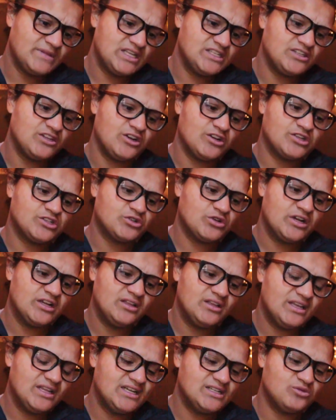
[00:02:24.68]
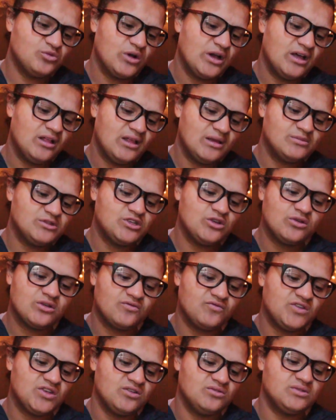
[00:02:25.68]
Is it Australian as well? I'm so
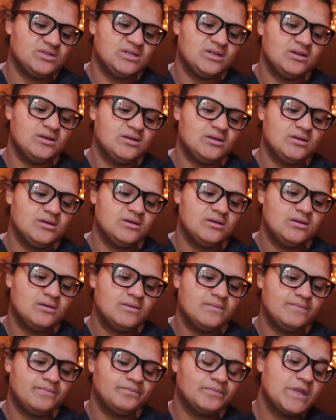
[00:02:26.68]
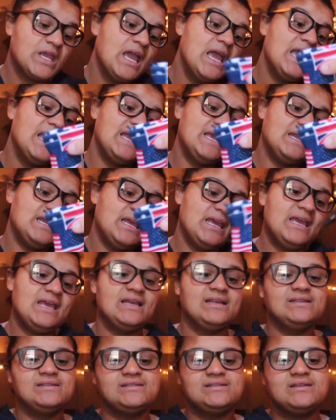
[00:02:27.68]
confused. It
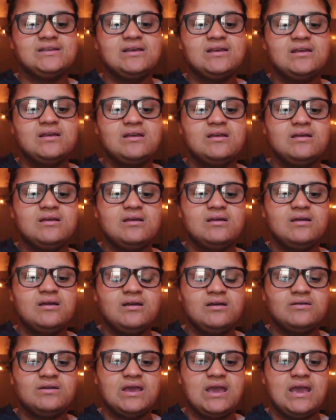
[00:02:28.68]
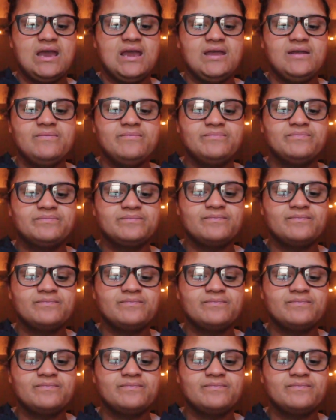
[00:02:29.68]
is. Okay.